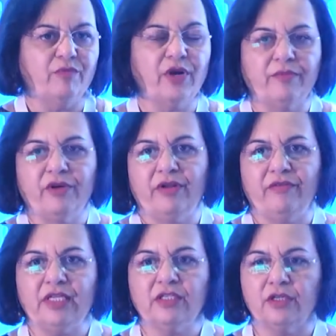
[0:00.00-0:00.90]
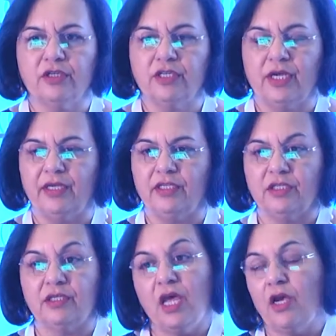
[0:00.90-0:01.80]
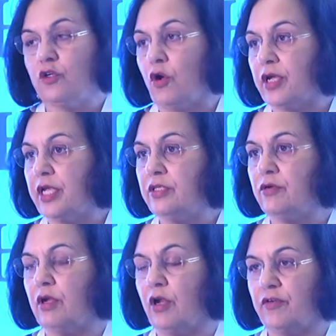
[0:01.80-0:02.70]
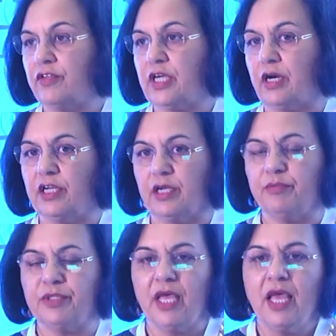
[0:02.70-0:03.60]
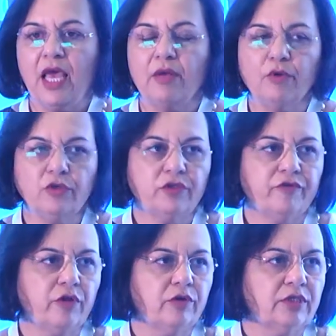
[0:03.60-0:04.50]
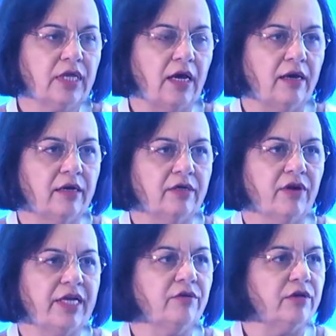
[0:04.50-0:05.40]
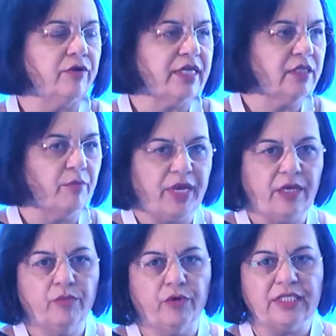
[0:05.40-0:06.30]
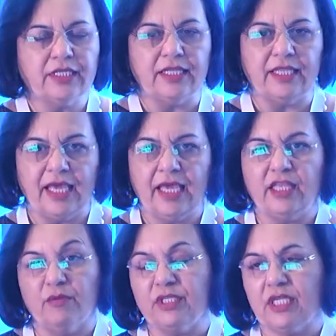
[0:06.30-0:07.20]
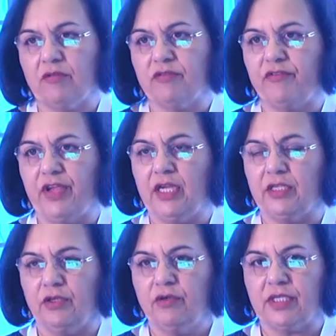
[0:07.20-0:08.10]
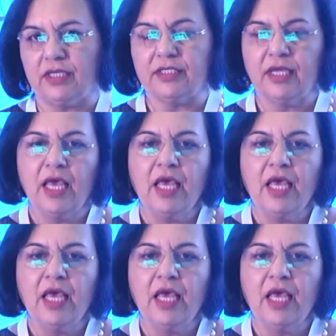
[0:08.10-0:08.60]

primary research in just talking to a lot of startups, and most of those are trying to address the pain points that they themselves feel as users,